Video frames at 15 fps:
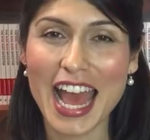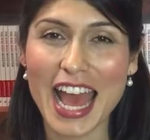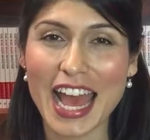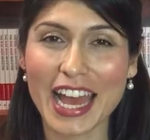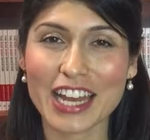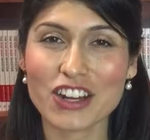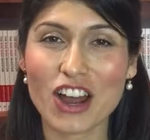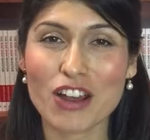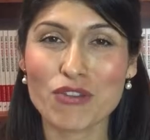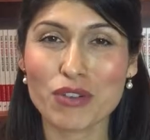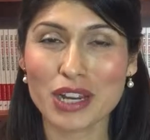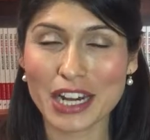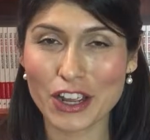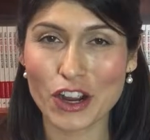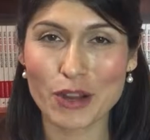and I
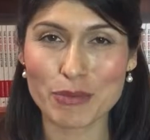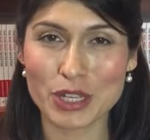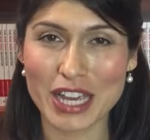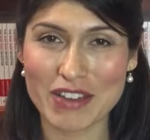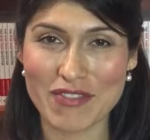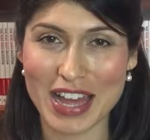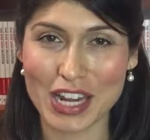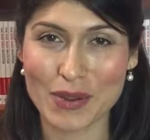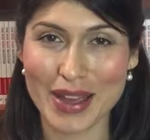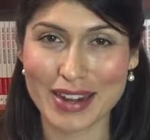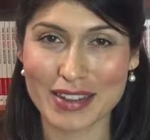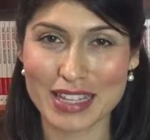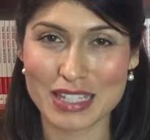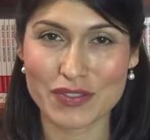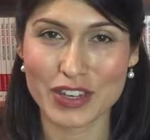really hope you get value out
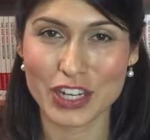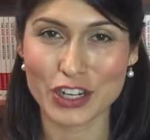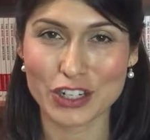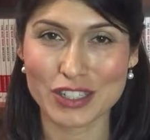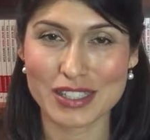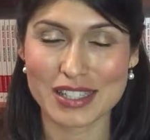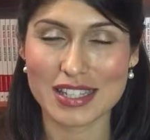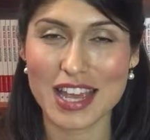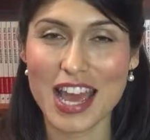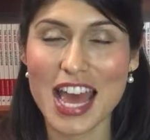of these videos.